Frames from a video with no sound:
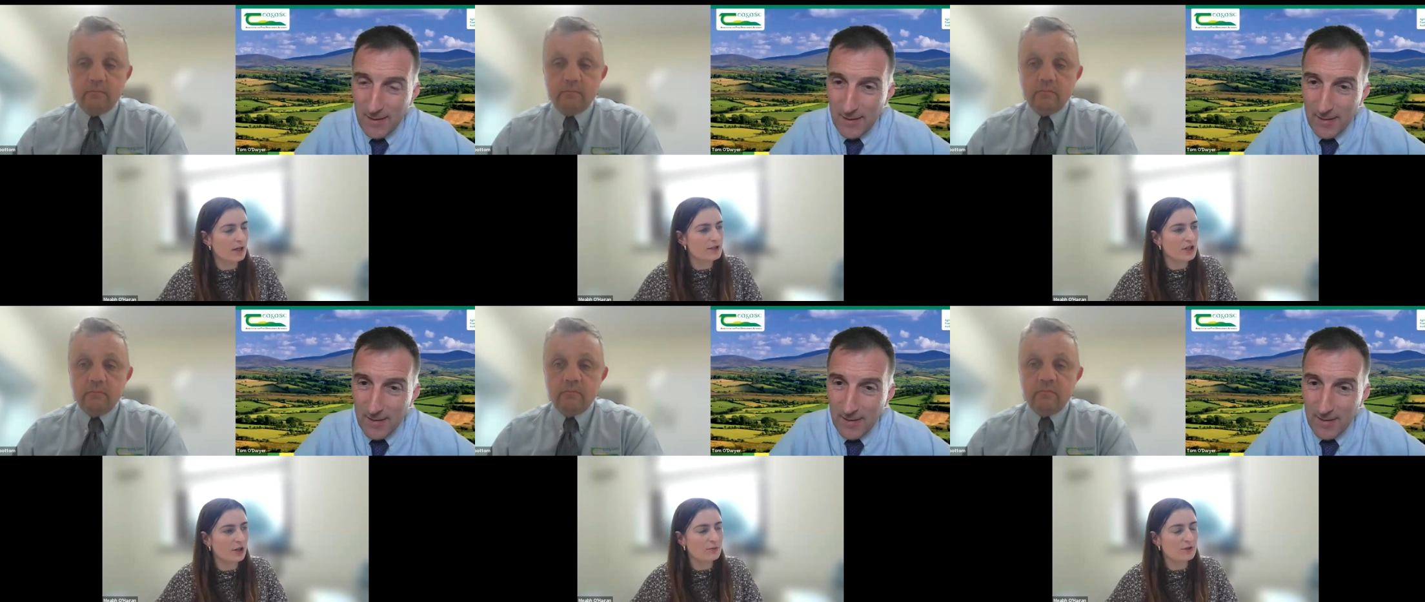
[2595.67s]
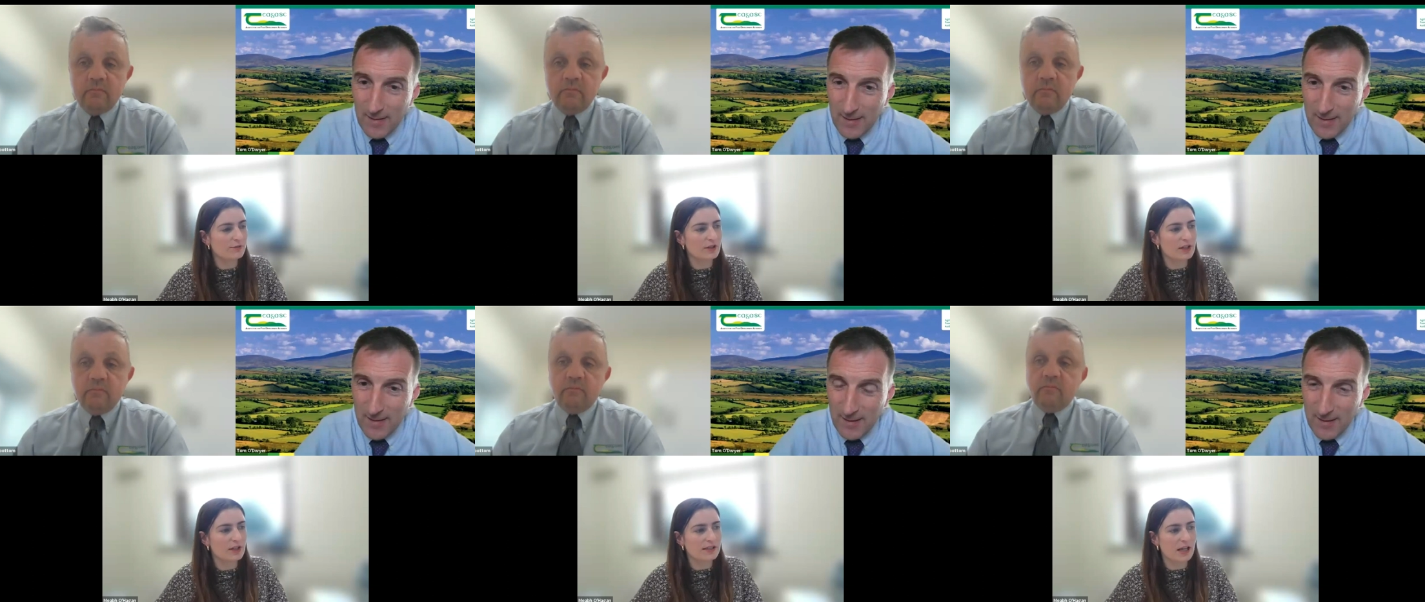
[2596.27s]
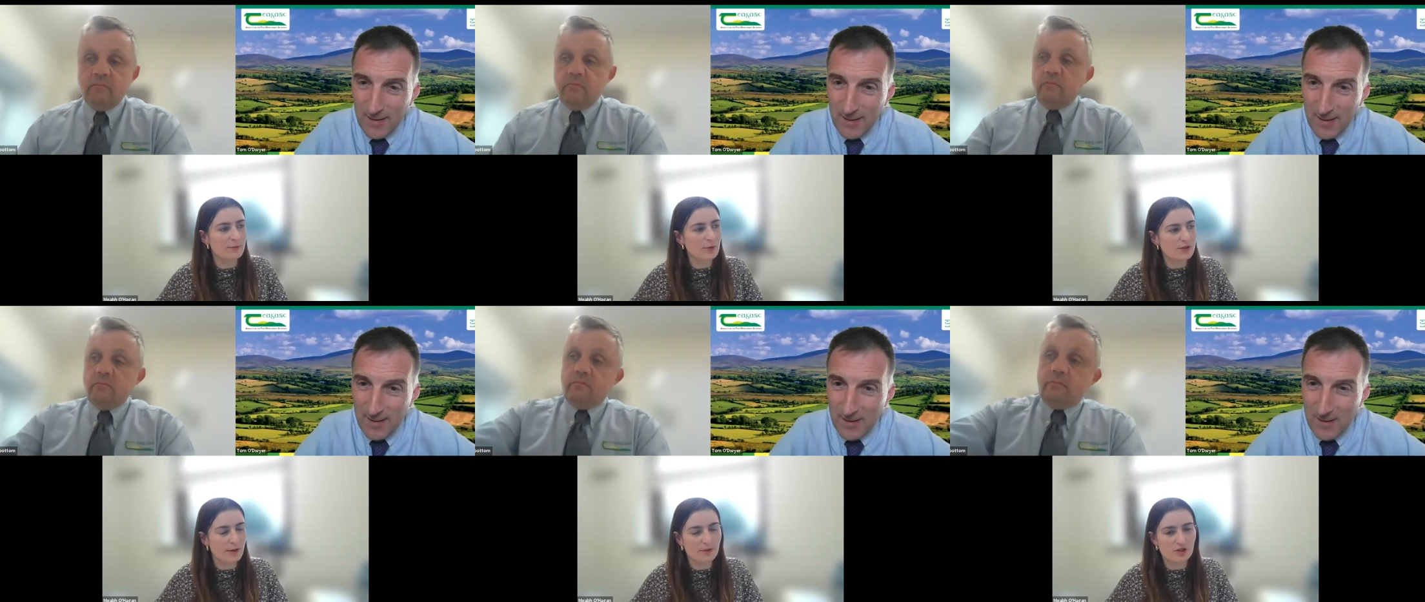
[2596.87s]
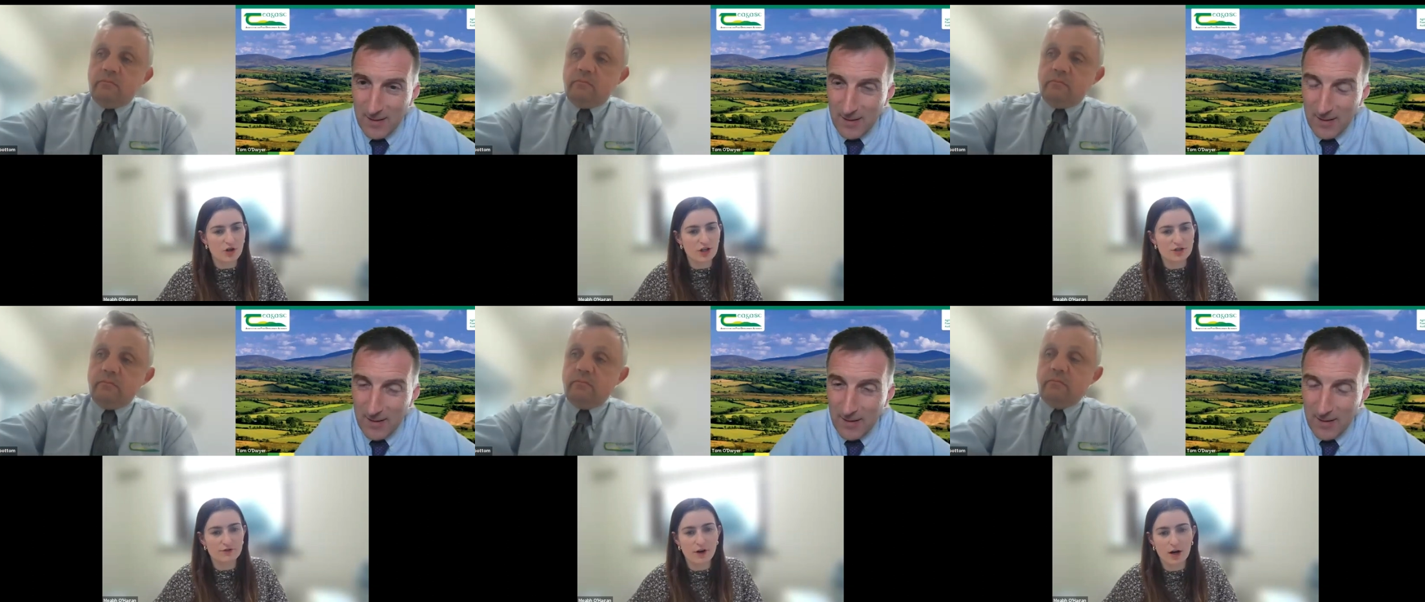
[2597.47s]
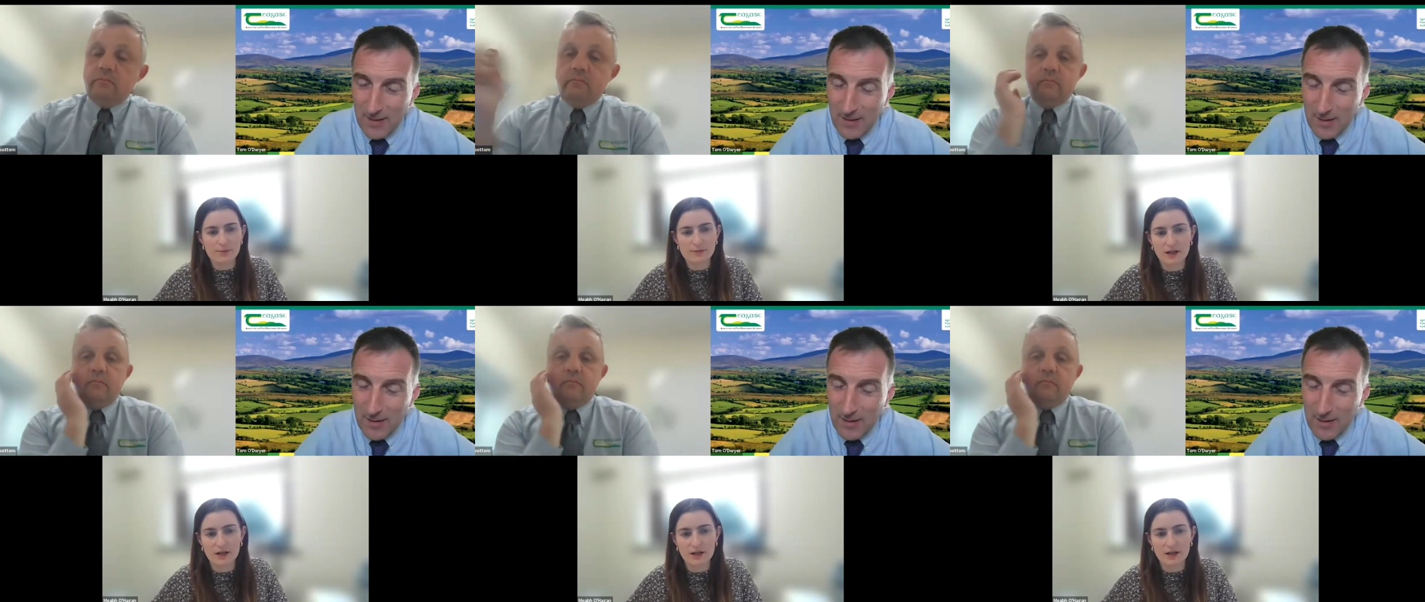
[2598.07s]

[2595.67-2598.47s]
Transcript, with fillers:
Speaker 1: In terms of the signpost demonstration farms,